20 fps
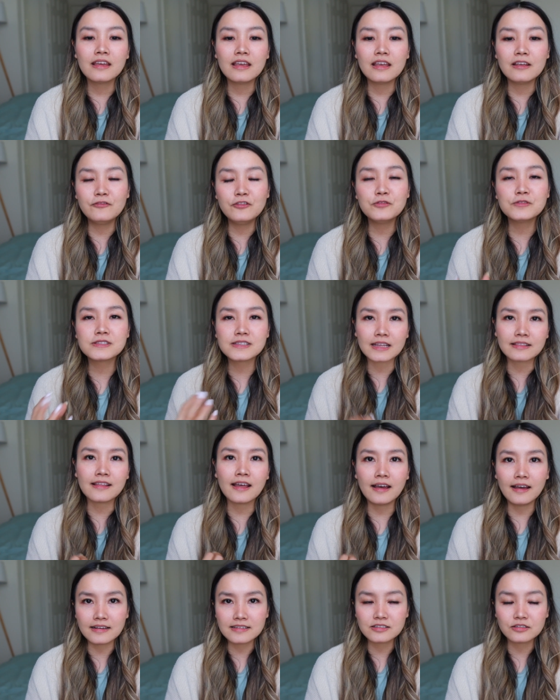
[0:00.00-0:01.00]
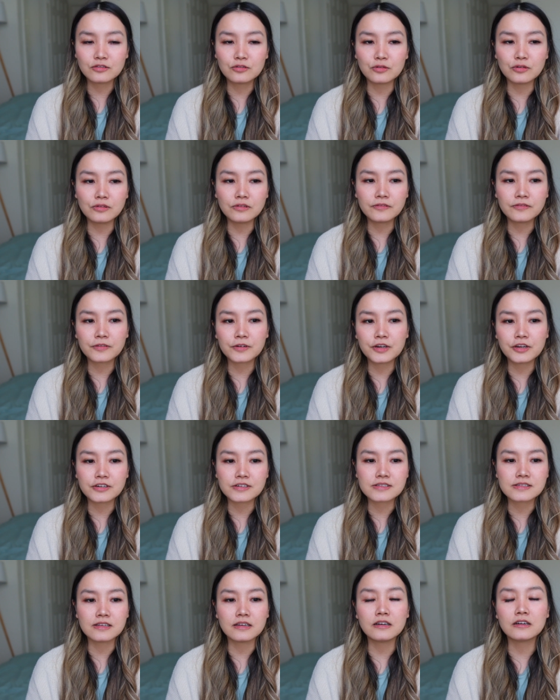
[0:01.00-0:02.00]
If you set that as a goal for
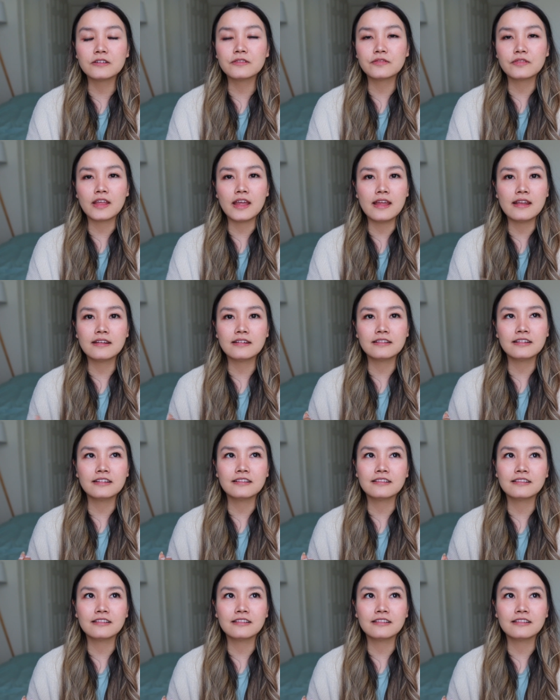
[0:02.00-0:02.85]
yourself, then